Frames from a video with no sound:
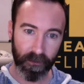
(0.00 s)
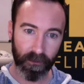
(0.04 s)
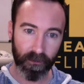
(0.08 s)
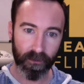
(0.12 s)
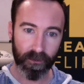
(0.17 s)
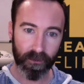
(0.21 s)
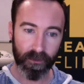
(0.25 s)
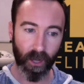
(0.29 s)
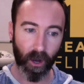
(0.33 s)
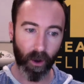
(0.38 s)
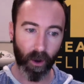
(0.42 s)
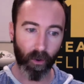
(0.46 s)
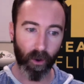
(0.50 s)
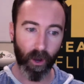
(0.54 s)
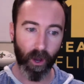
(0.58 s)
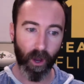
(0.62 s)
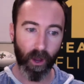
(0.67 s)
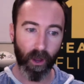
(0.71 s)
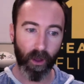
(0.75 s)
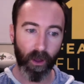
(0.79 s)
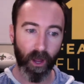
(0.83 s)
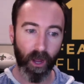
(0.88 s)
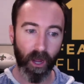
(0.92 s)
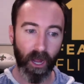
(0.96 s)
So
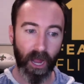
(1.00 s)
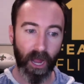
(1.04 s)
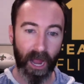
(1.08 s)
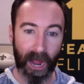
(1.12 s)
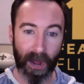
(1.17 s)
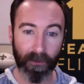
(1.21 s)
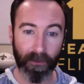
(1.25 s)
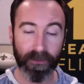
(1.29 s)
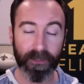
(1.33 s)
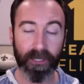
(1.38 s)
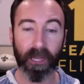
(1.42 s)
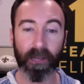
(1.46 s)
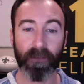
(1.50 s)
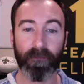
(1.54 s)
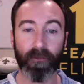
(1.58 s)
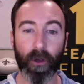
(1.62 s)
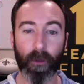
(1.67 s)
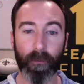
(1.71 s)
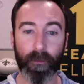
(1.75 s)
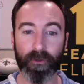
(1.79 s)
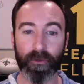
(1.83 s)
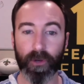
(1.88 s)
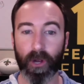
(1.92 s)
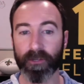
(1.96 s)
outside of
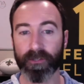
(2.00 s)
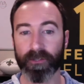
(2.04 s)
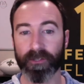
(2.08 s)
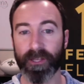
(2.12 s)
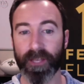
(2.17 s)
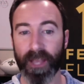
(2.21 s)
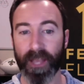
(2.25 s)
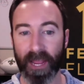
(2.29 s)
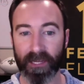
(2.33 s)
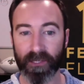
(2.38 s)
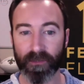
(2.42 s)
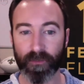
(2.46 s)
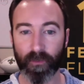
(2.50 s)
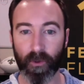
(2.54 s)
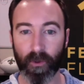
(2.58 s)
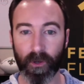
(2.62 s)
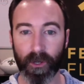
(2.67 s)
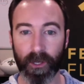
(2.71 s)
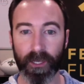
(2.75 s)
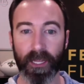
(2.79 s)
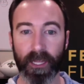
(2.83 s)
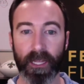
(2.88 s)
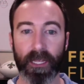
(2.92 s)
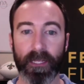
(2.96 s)
arbitrage, the next
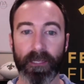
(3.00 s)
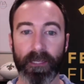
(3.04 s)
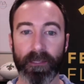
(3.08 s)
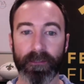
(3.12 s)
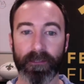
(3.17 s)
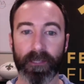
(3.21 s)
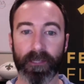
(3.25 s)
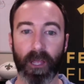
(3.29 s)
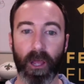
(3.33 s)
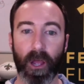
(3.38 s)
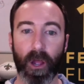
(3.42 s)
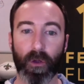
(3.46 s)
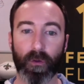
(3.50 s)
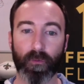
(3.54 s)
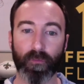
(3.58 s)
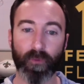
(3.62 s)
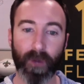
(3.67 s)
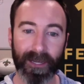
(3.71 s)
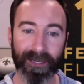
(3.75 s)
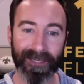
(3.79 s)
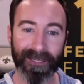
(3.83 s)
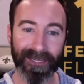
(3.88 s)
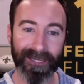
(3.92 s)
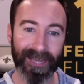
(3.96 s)
one is
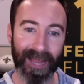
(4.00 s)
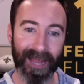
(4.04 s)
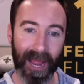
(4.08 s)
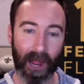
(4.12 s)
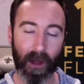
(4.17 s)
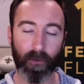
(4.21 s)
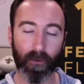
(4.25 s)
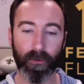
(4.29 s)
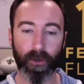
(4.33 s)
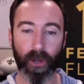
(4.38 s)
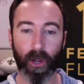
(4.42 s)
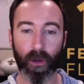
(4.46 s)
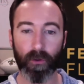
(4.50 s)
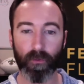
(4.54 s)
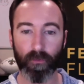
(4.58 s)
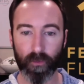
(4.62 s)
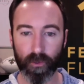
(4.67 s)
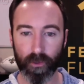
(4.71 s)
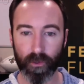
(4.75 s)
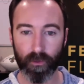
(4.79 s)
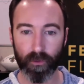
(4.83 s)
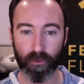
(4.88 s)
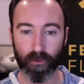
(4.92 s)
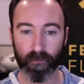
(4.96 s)
renting out a
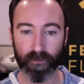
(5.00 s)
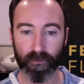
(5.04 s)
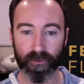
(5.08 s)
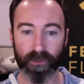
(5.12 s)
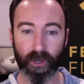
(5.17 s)
room.